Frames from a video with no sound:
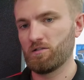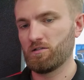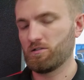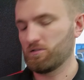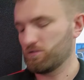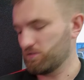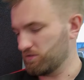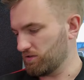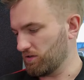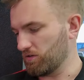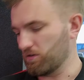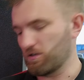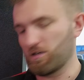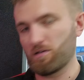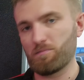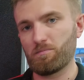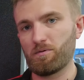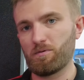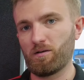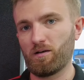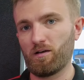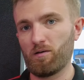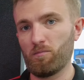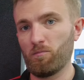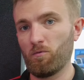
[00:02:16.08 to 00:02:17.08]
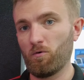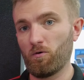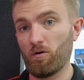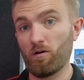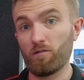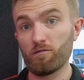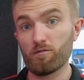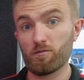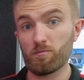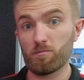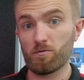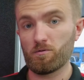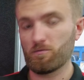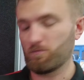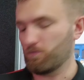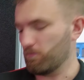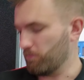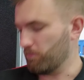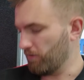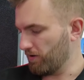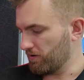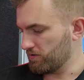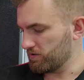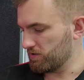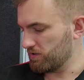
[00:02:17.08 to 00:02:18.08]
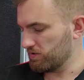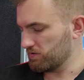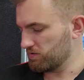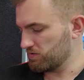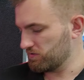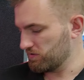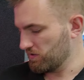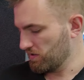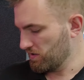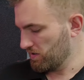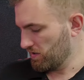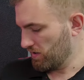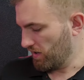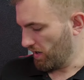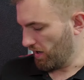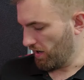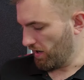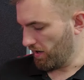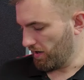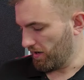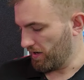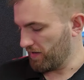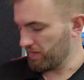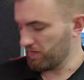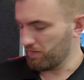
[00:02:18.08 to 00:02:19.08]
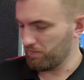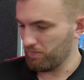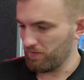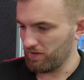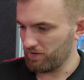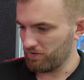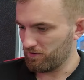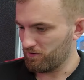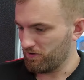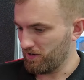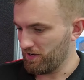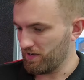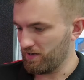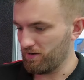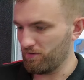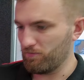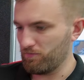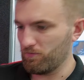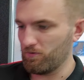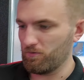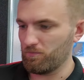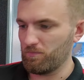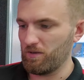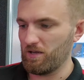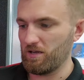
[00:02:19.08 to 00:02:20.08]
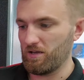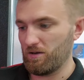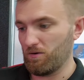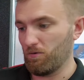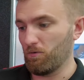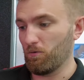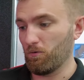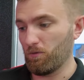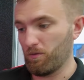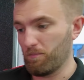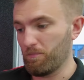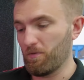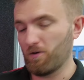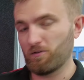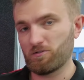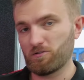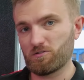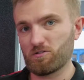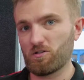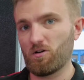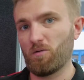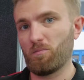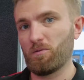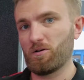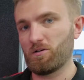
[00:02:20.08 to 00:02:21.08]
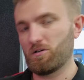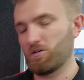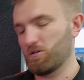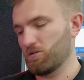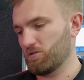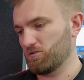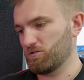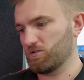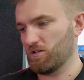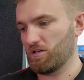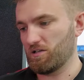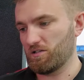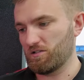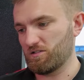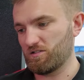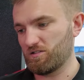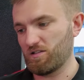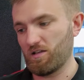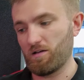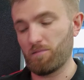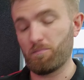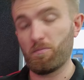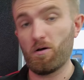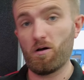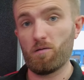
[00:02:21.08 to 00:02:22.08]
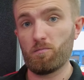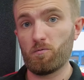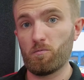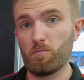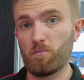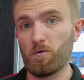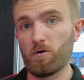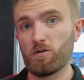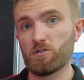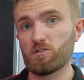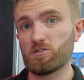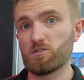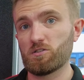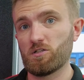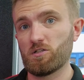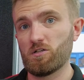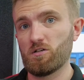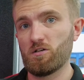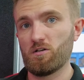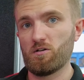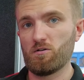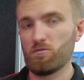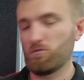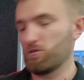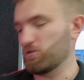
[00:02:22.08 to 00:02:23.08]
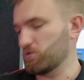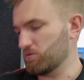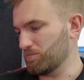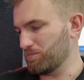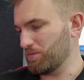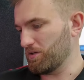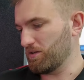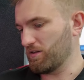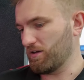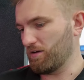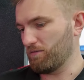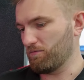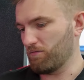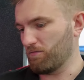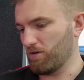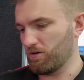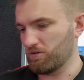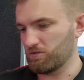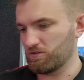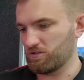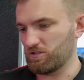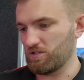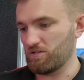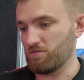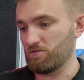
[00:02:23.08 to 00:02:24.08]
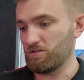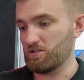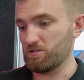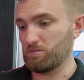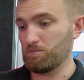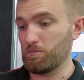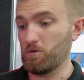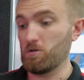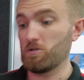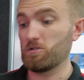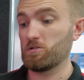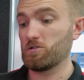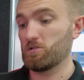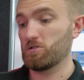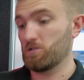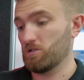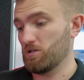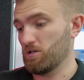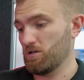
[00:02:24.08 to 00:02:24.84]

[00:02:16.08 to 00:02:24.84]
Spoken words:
so keeping it more comfortable for road use. In the middle here would be, or the most common use is their purple bush, which would be their road series bush.